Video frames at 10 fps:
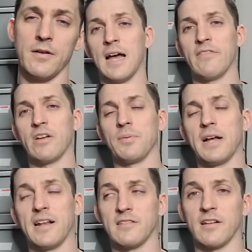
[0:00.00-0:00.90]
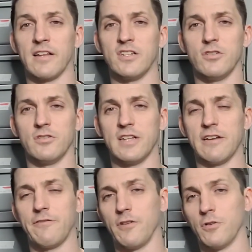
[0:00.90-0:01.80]
Having a plan is going to let you stay
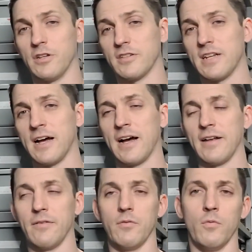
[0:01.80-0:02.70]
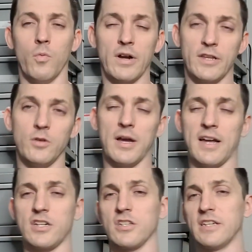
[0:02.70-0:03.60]
focused on what you
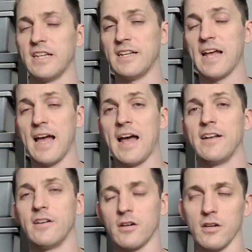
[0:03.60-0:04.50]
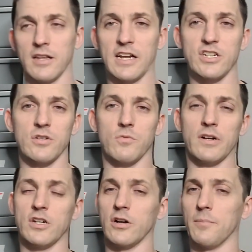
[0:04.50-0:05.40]
actually need to add to your collection, what
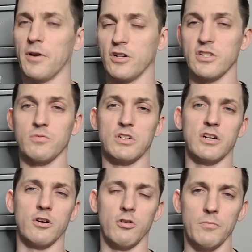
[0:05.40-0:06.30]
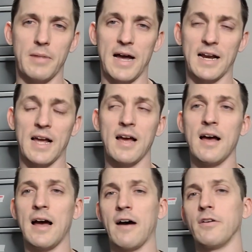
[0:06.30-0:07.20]
you're going to purchase, what you're going to hold back,
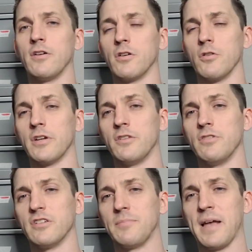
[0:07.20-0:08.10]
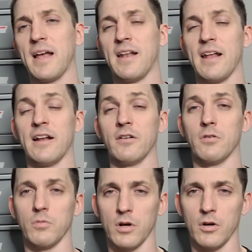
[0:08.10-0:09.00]
how you're going to expand and
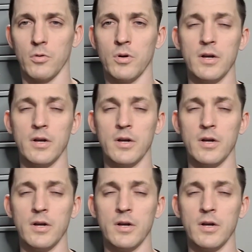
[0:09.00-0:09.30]
grow.